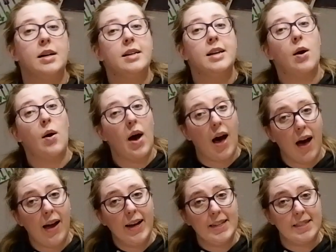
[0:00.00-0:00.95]
Now,
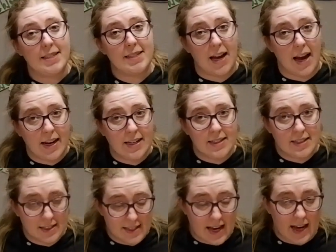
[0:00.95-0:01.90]
I decided
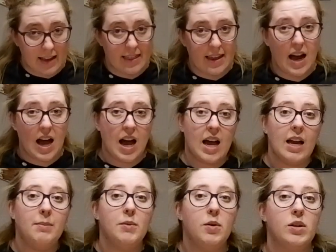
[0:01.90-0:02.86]
today that
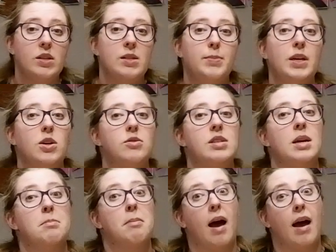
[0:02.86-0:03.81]
I'm going to be
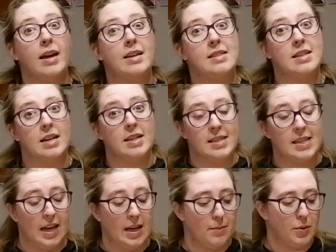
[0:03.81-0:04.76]
using my son's
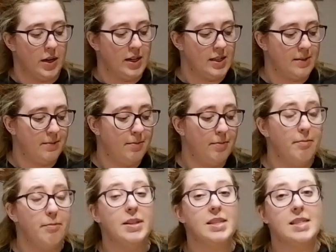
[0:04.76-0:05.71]
handprint,
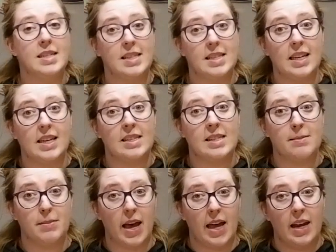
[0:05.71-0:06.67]
but since he is
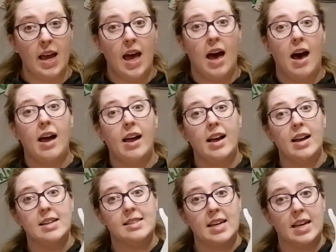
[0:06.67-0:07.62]
in bed, I
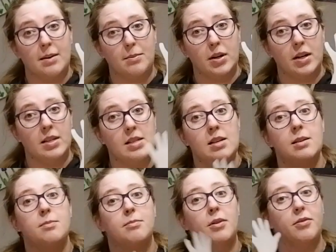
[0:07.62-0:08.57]
got his handprint
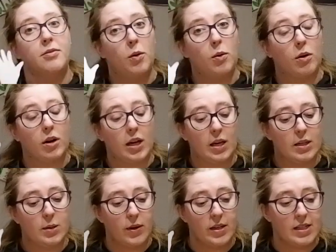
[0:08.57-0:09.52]
before he
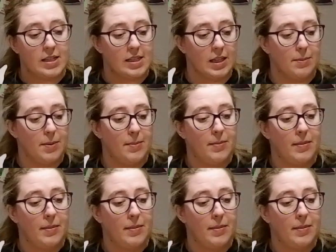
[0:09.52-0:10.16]
went to sleep